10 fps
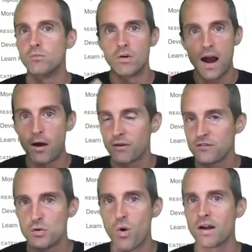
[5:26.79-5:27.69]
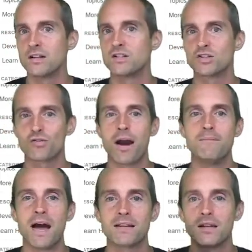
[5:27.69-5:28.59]
however you want to describe
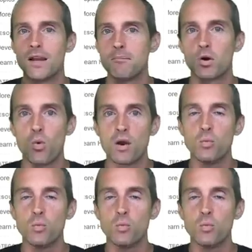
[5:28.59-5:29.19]
that, the #1